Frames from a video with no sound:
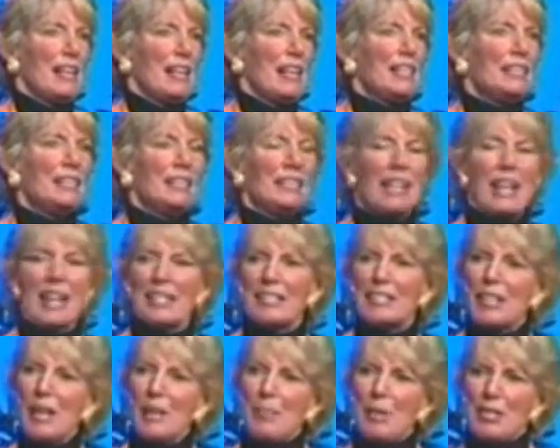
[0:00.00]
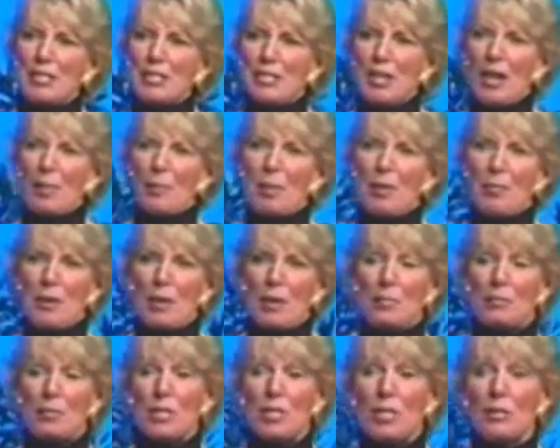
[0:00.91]
And the last time I saw my
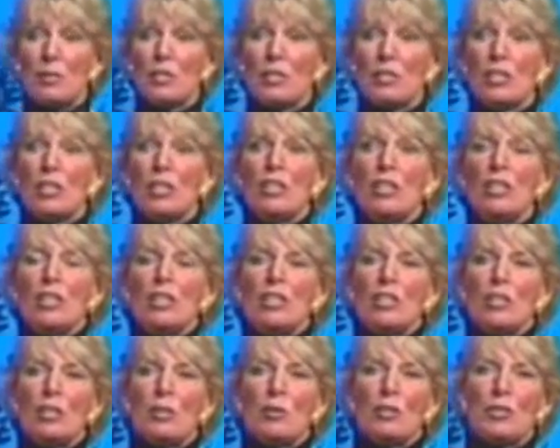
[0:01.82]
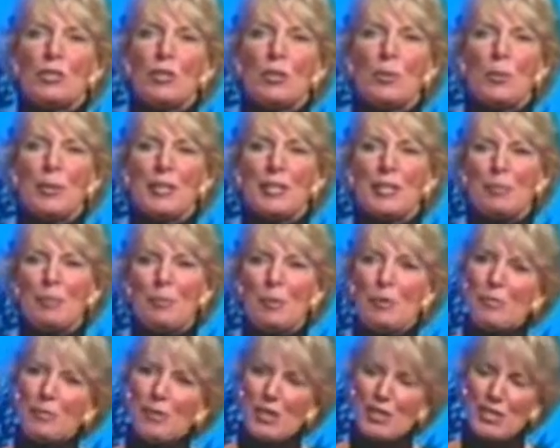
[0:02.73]
mom, she was too weak to
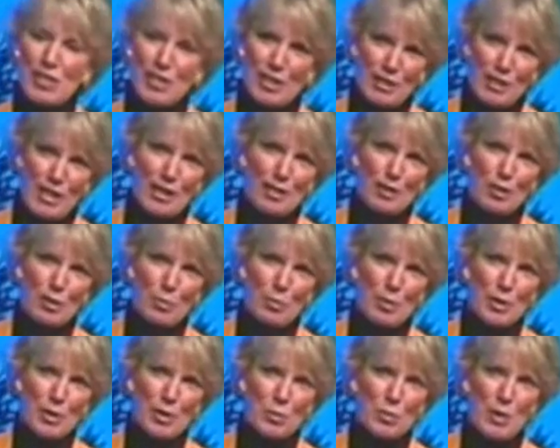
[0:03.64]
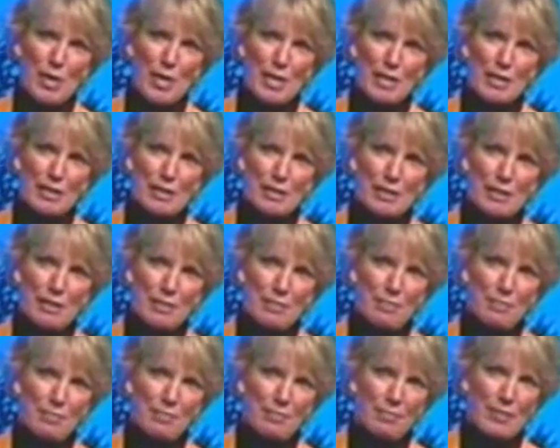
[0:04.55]
move because she'd lost so much weight,
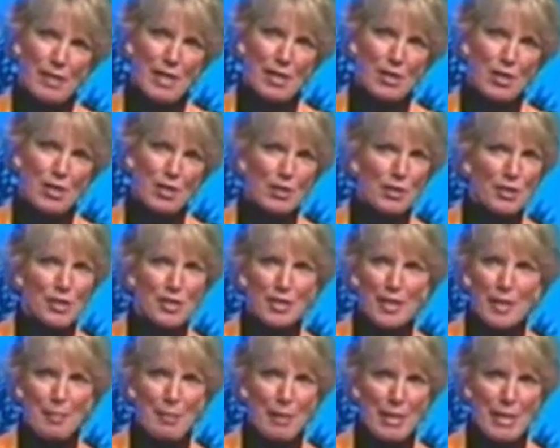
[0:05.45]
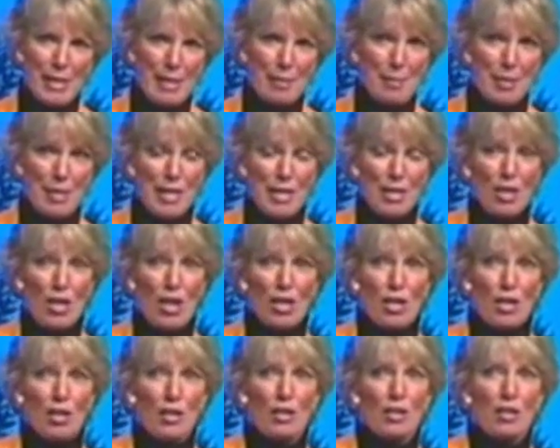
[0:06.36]
and she couldn't say my name any
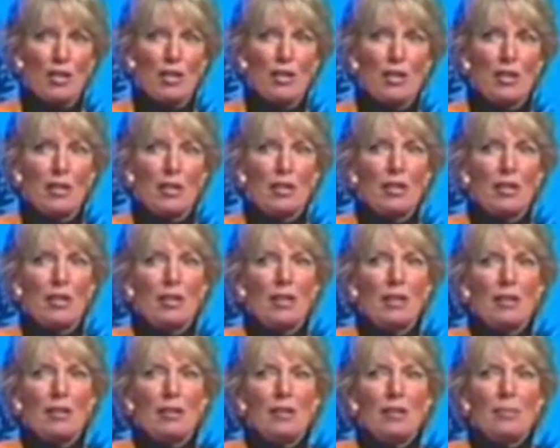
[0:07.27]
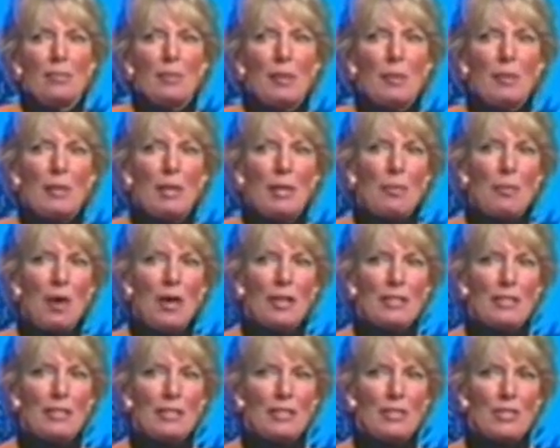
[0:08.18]
longer. But when I
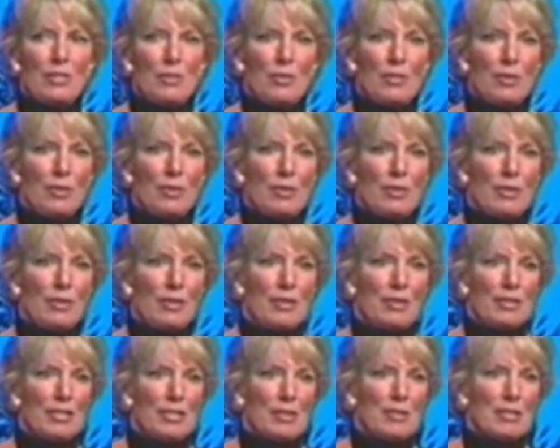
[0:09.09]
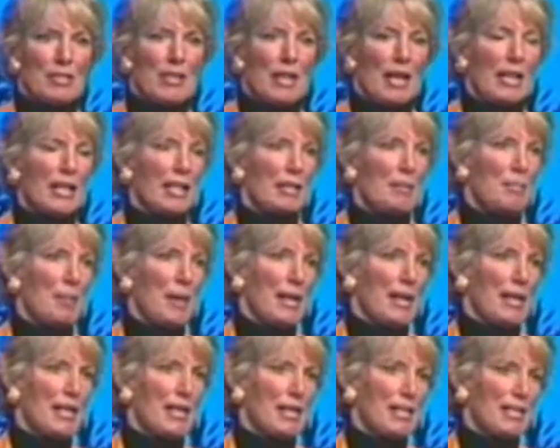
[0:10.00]
walked in the door, she was lying in
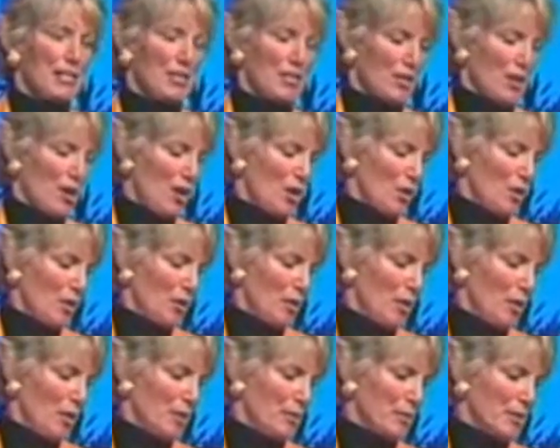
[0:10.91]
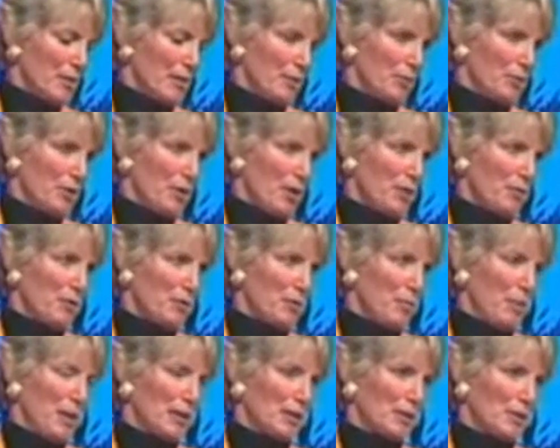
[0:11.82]
bed, and I saw her arms lift off the
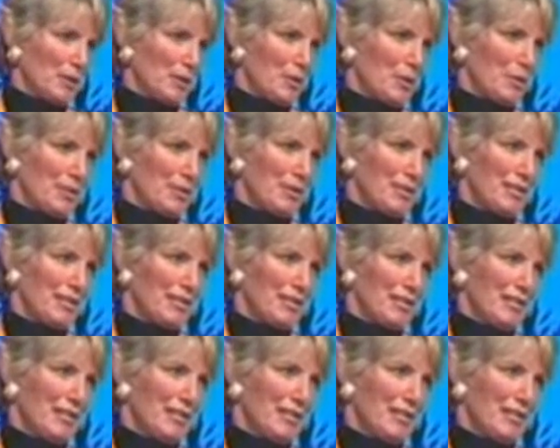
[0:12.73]
bedclothes.